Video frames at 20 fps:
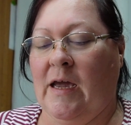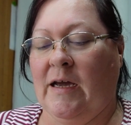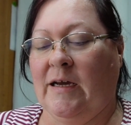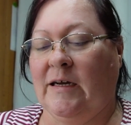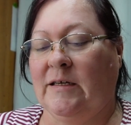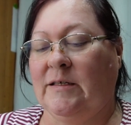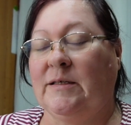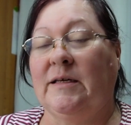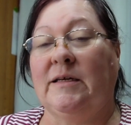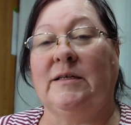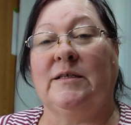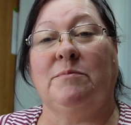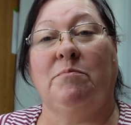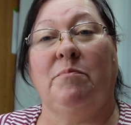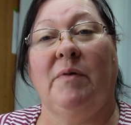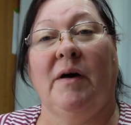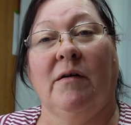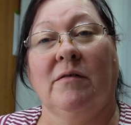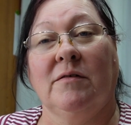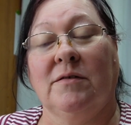it says
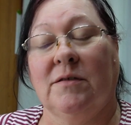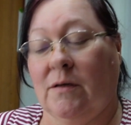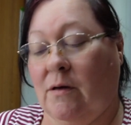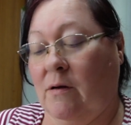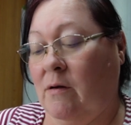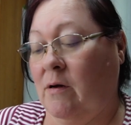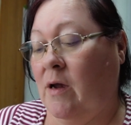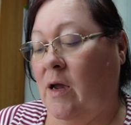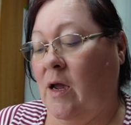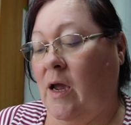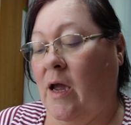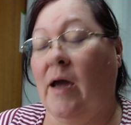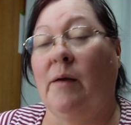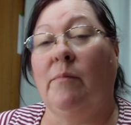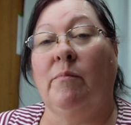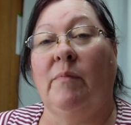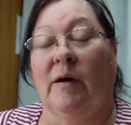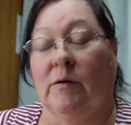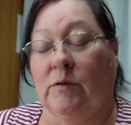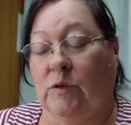belt
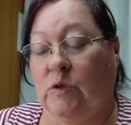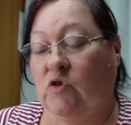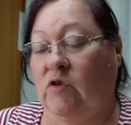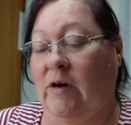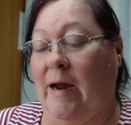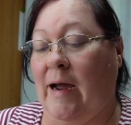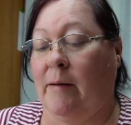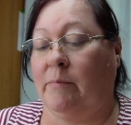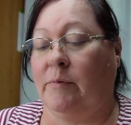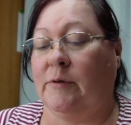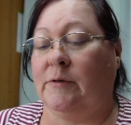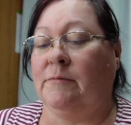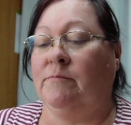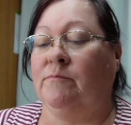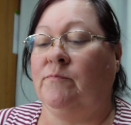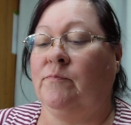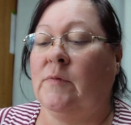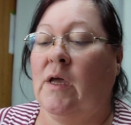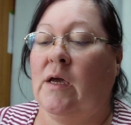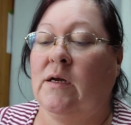and belt strap.
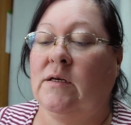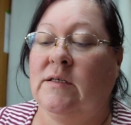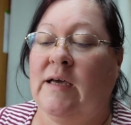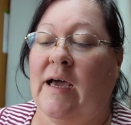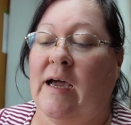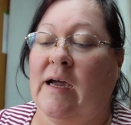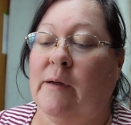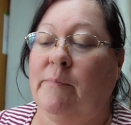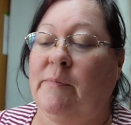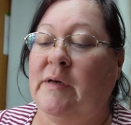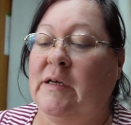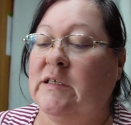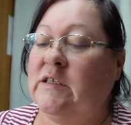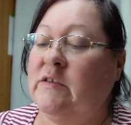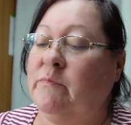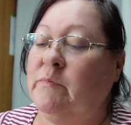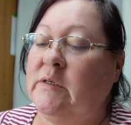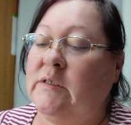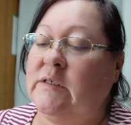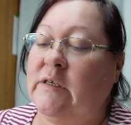Tack a piece
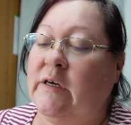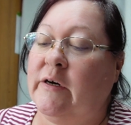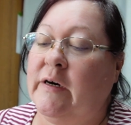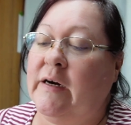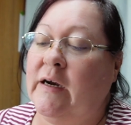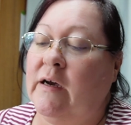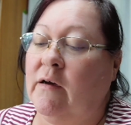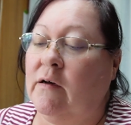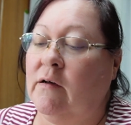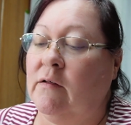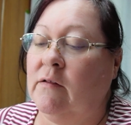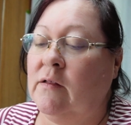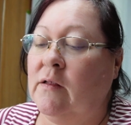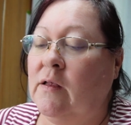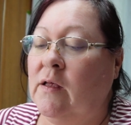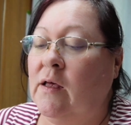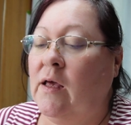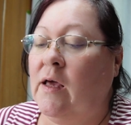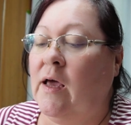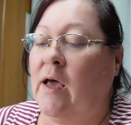of material
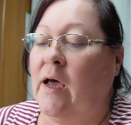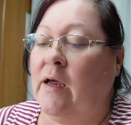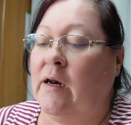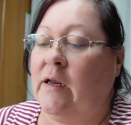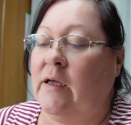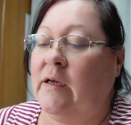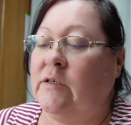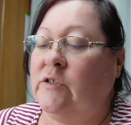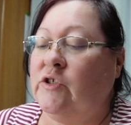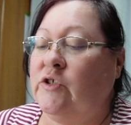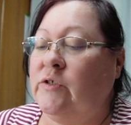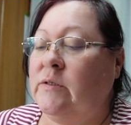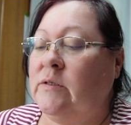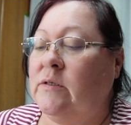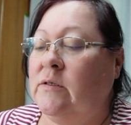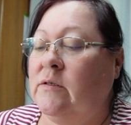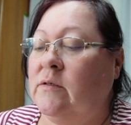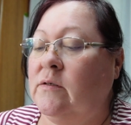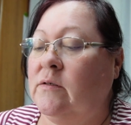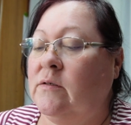at each
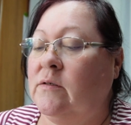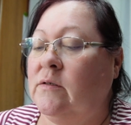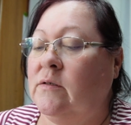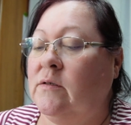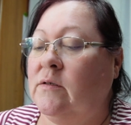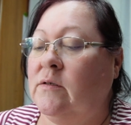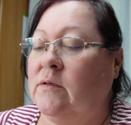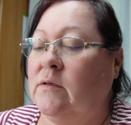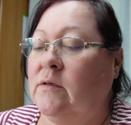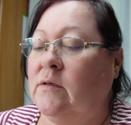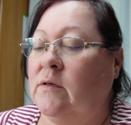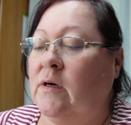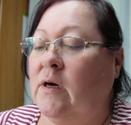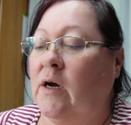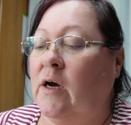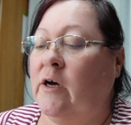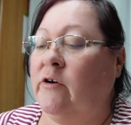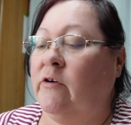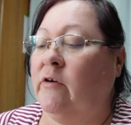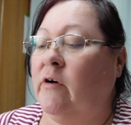
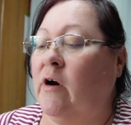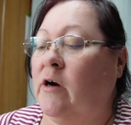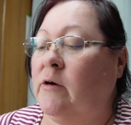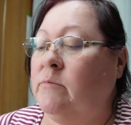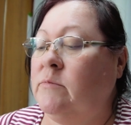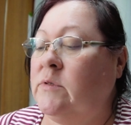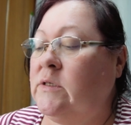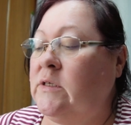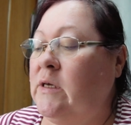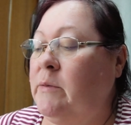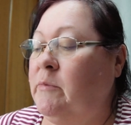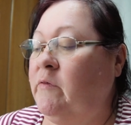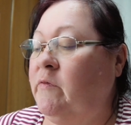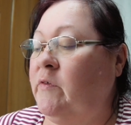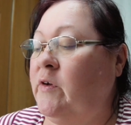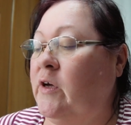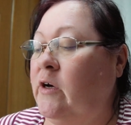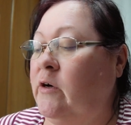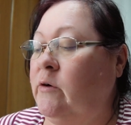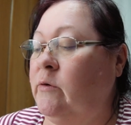underarm seam of
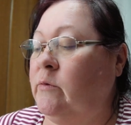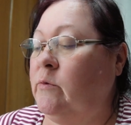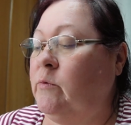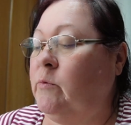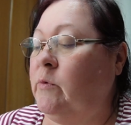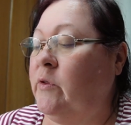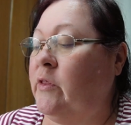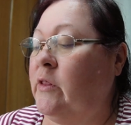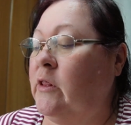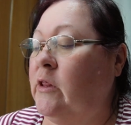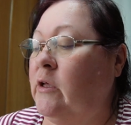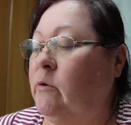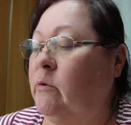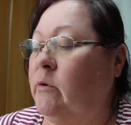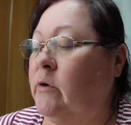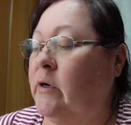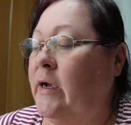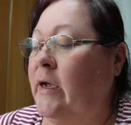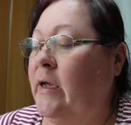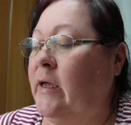coat with
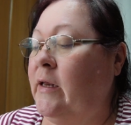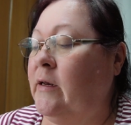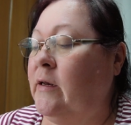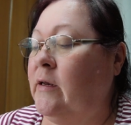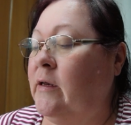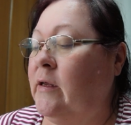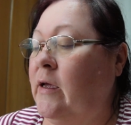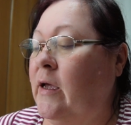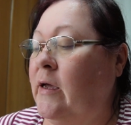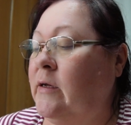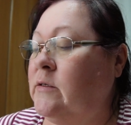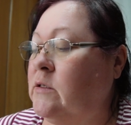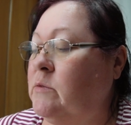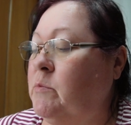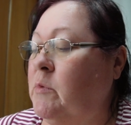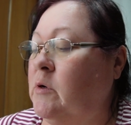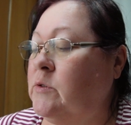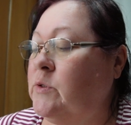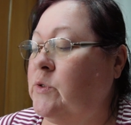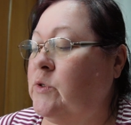lower end at
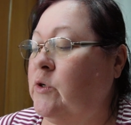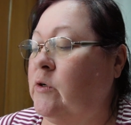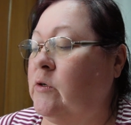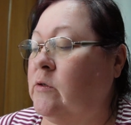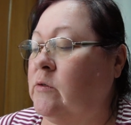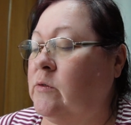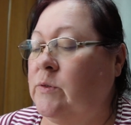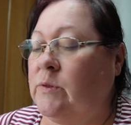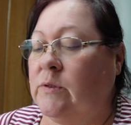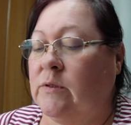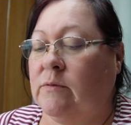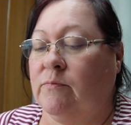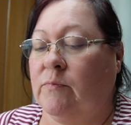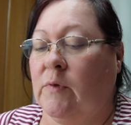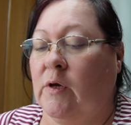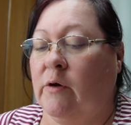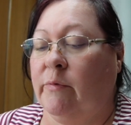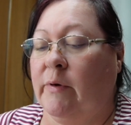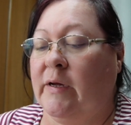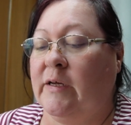small circles.
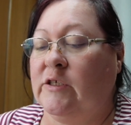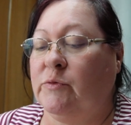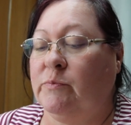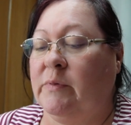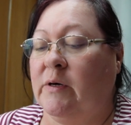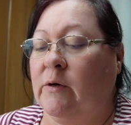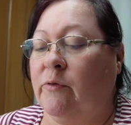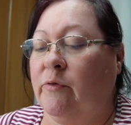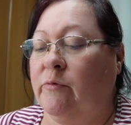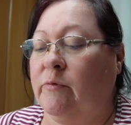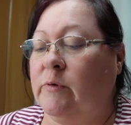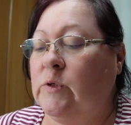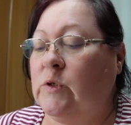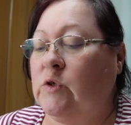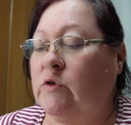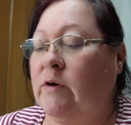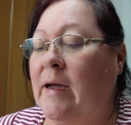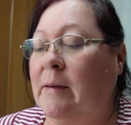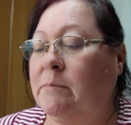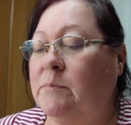Arrange belt through
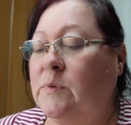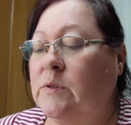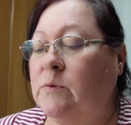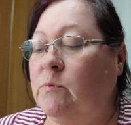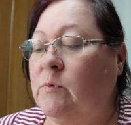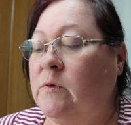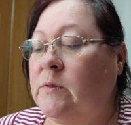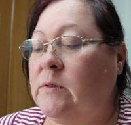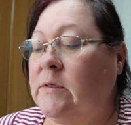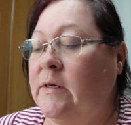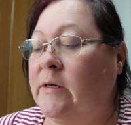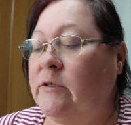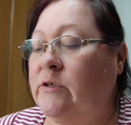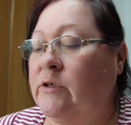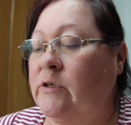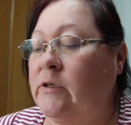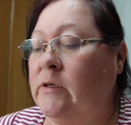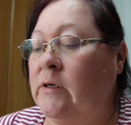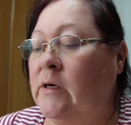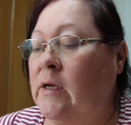straps with
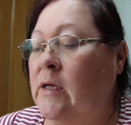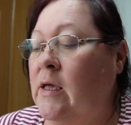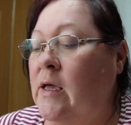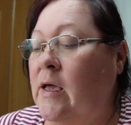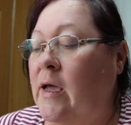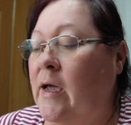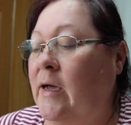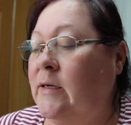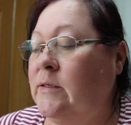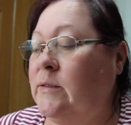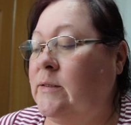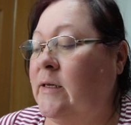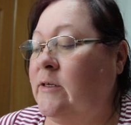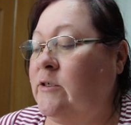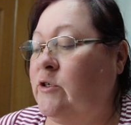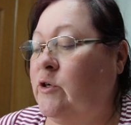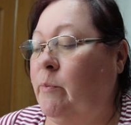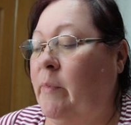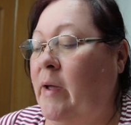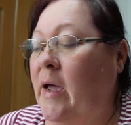center at
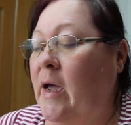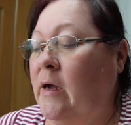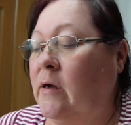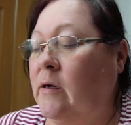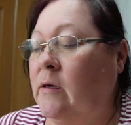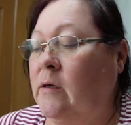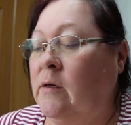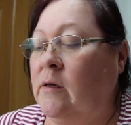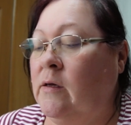center back,